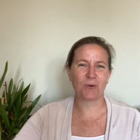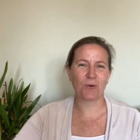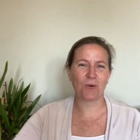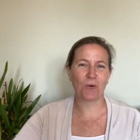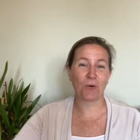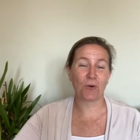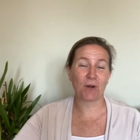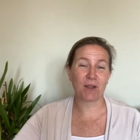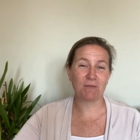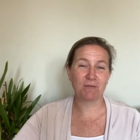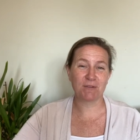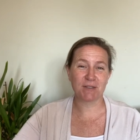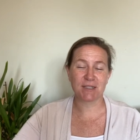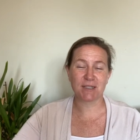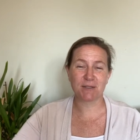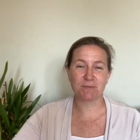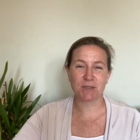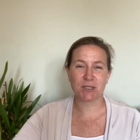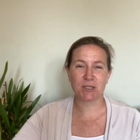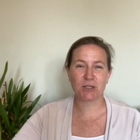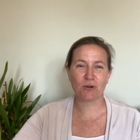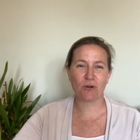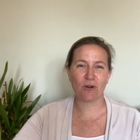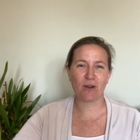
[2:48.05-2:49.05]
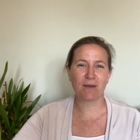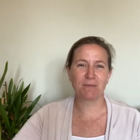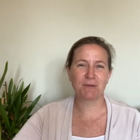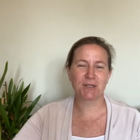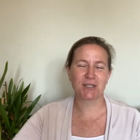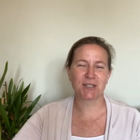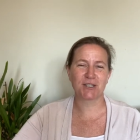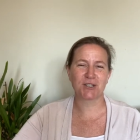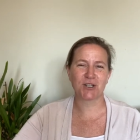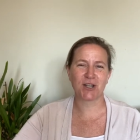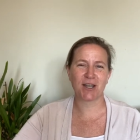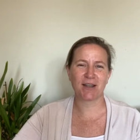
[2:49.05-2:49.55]
or even subscribe
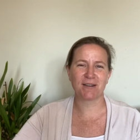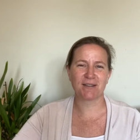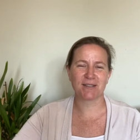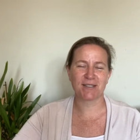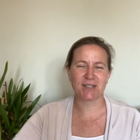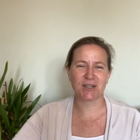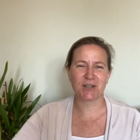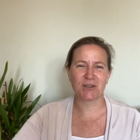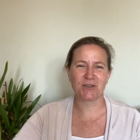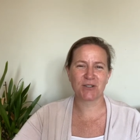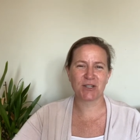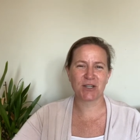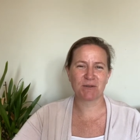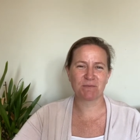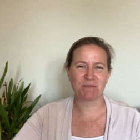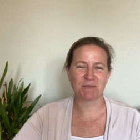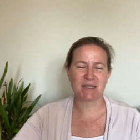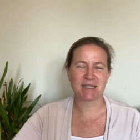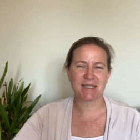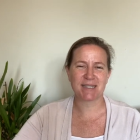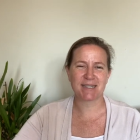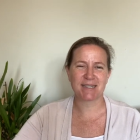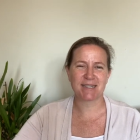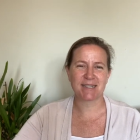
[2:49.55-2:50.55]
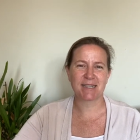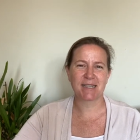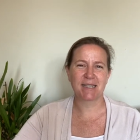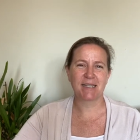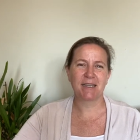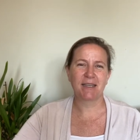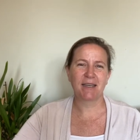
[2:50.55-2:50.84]
to the channel so you don't miss it.